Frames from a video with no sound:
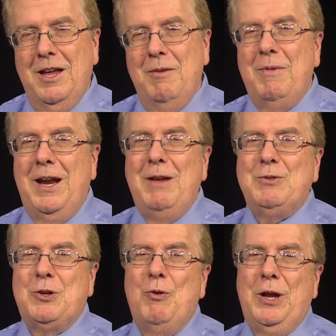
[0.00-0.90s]
My name is
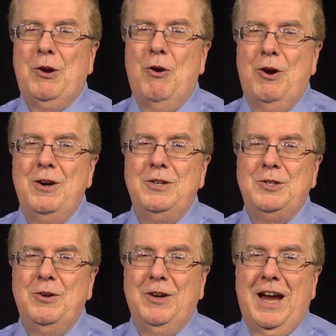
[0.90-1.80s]
Tony Carnes,
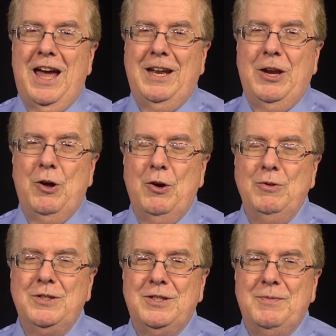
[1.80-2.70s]
your guide and
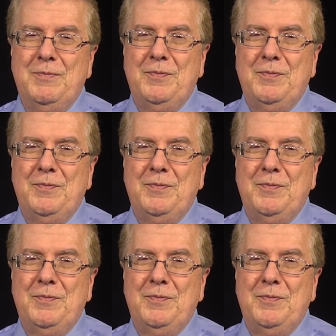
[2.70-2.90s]
host.